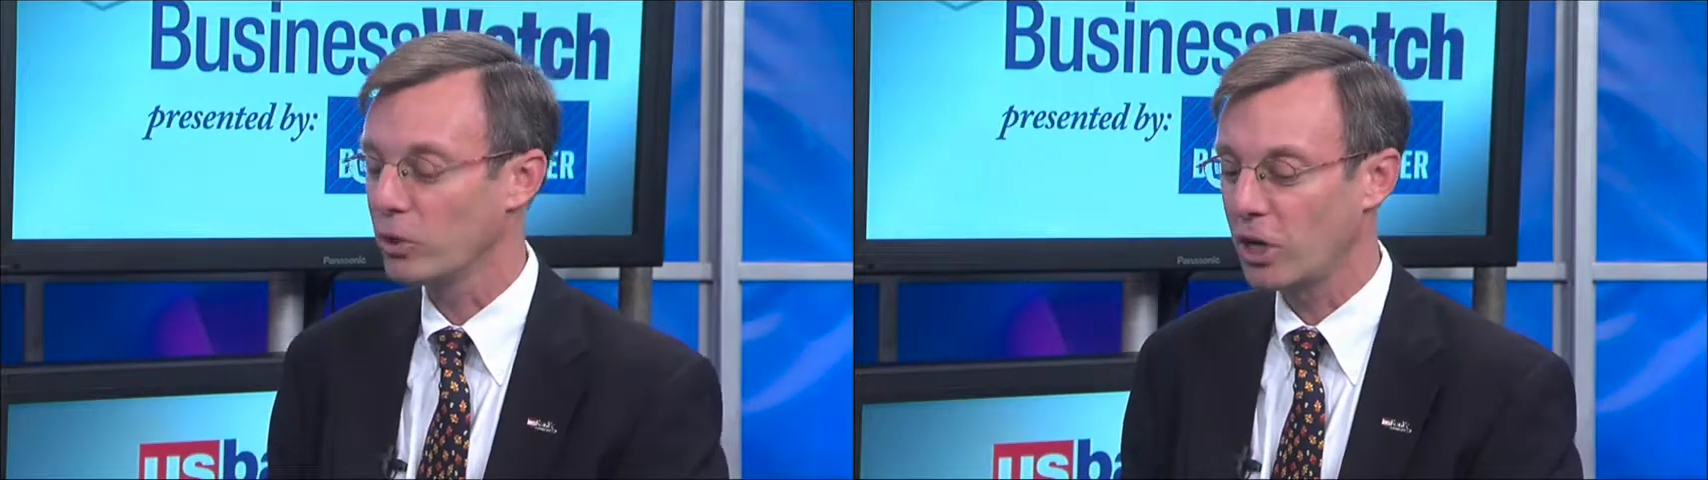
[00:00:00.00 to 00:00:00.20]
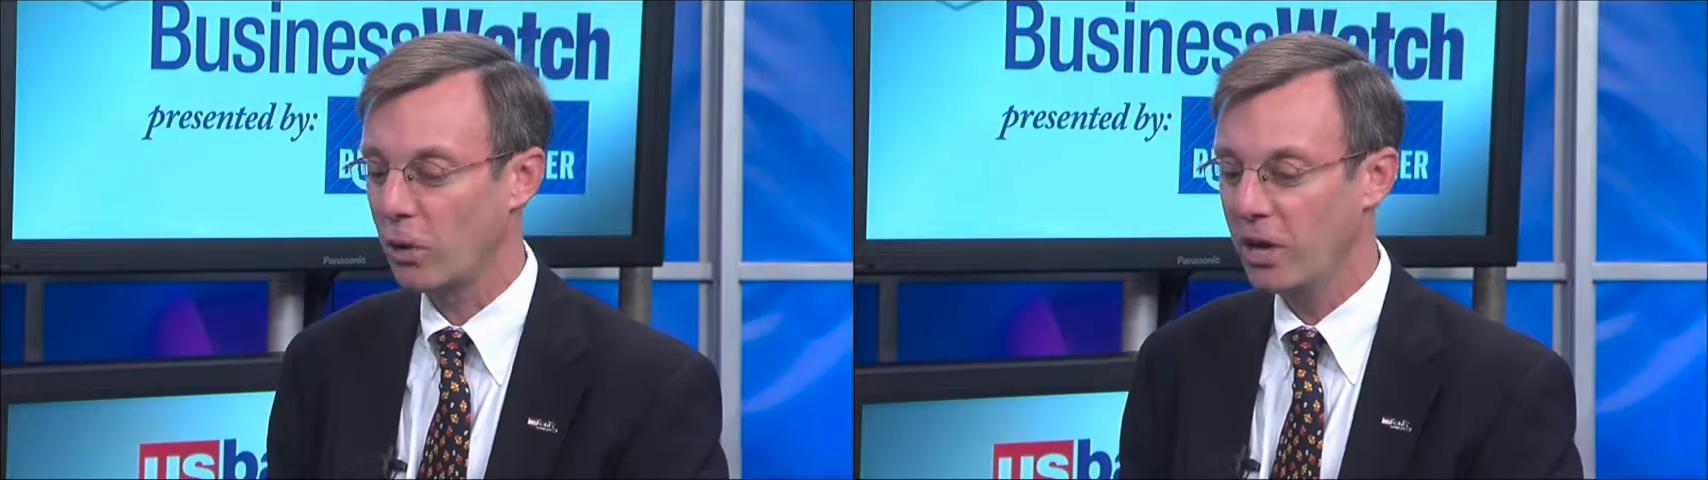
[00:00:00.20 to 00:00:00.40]

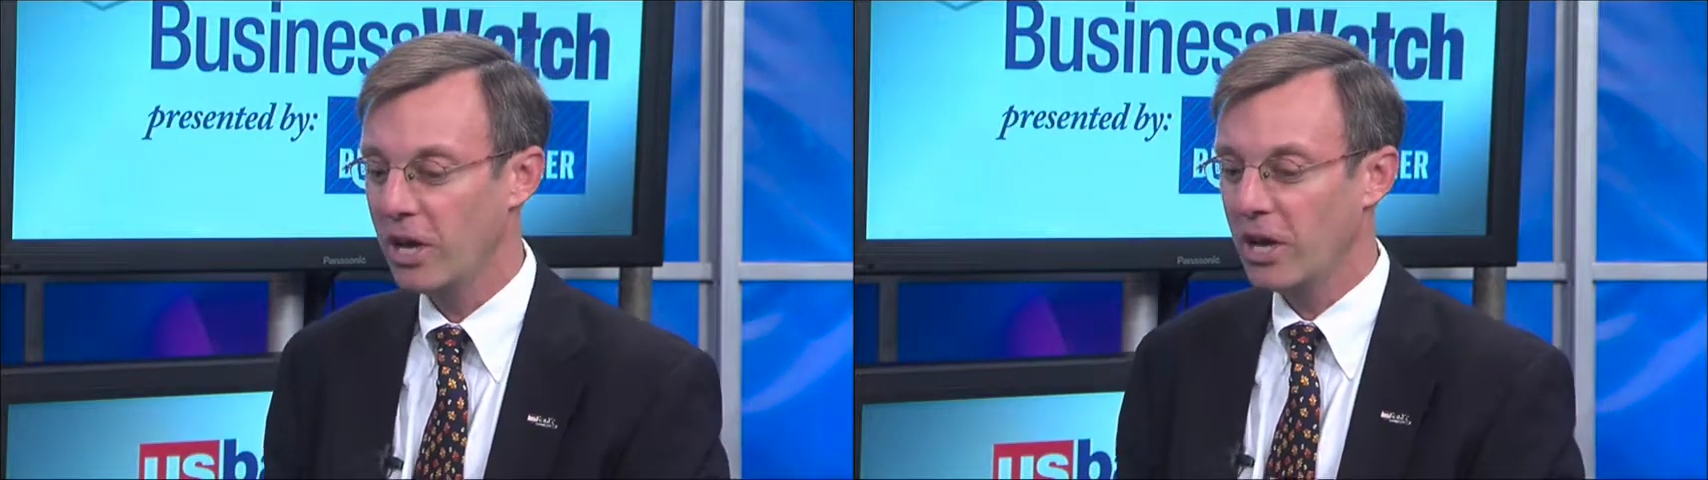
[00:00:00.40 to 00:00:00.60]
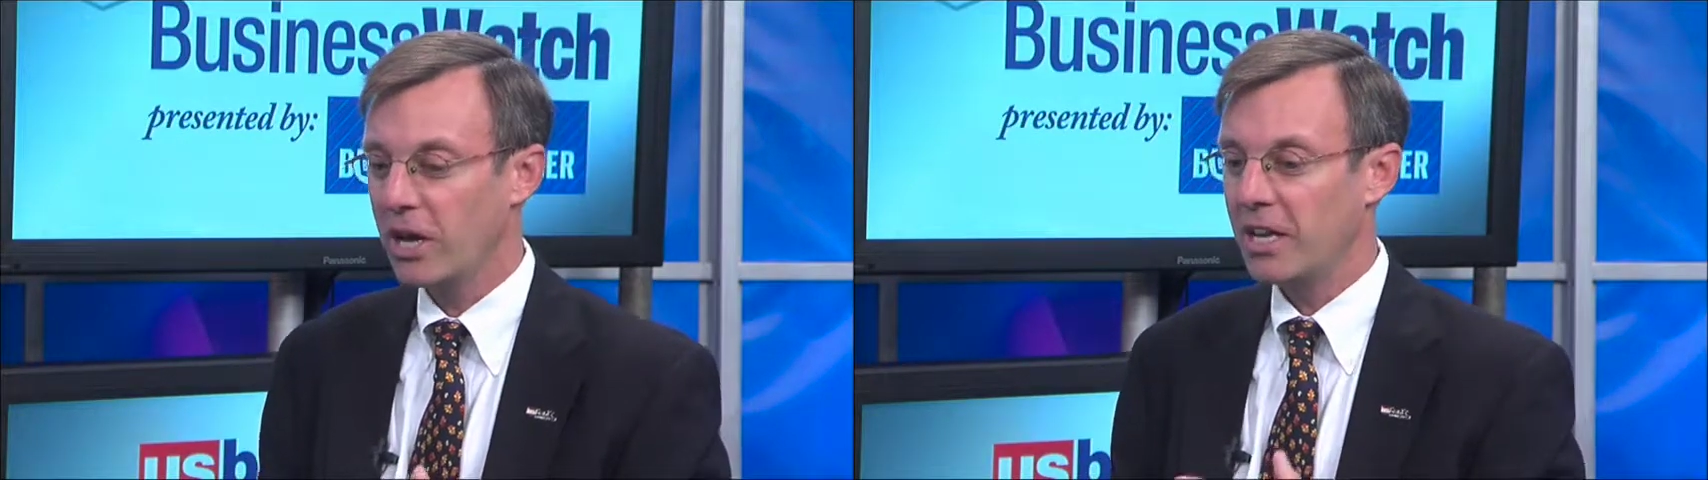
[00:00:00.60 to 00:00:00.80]
So
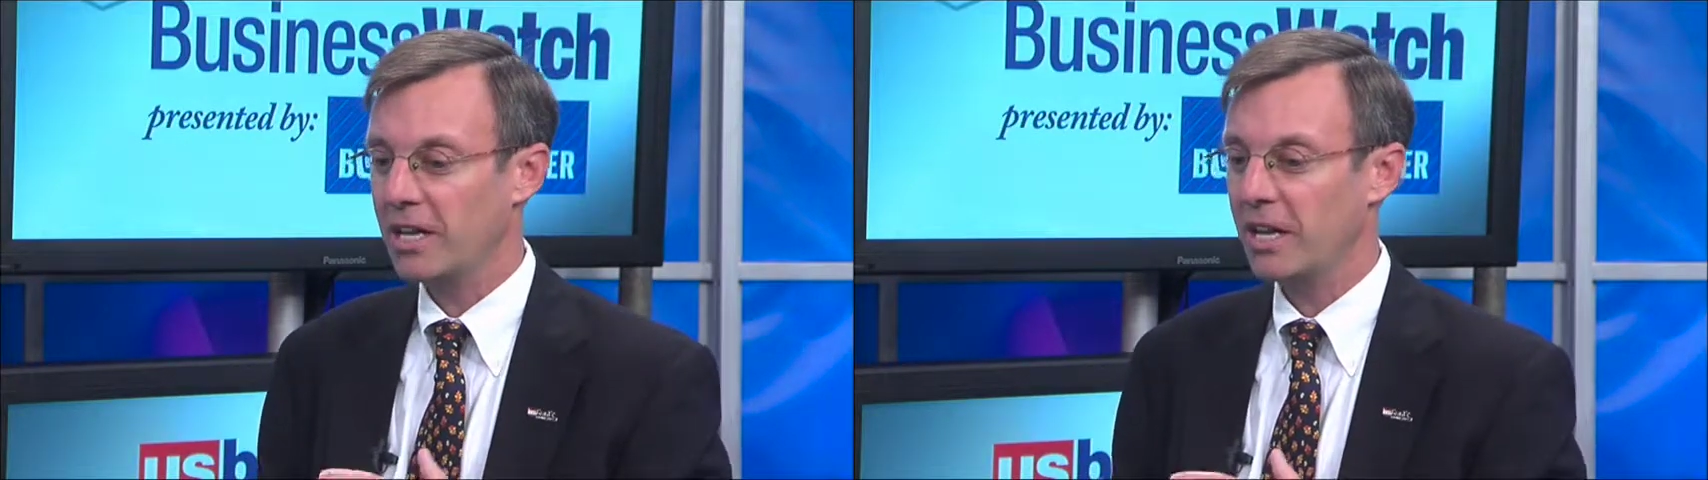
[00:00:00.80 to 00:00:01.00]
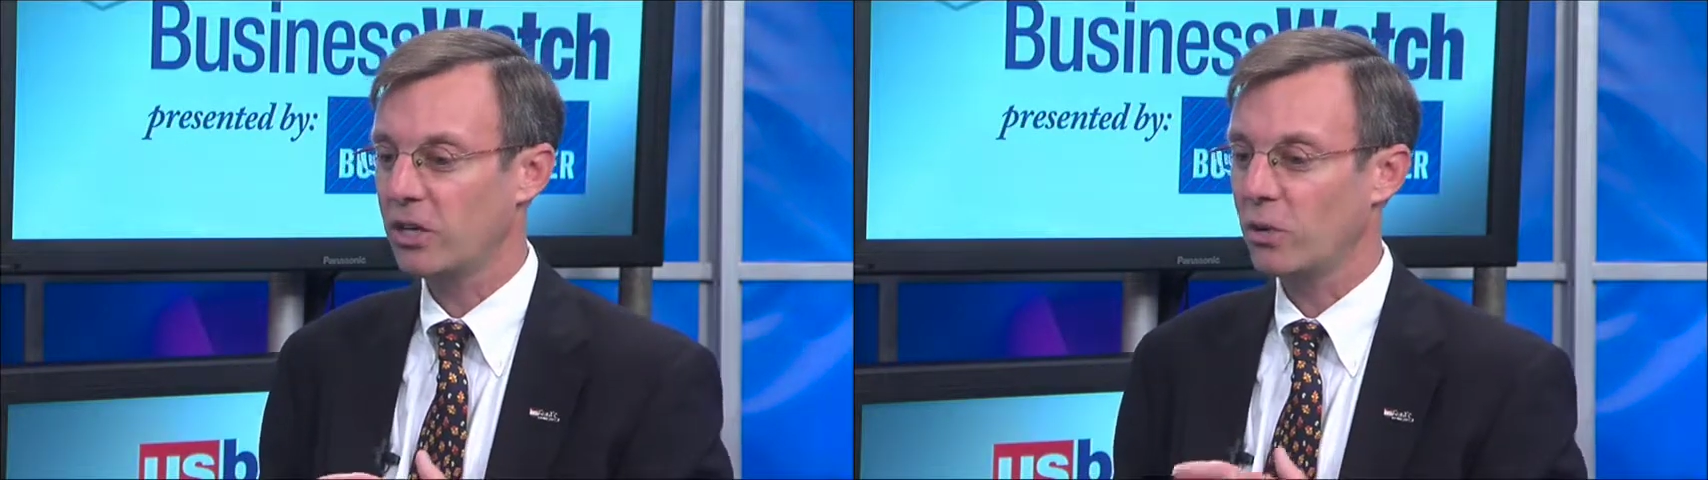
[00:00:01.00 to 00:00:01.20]
it, it,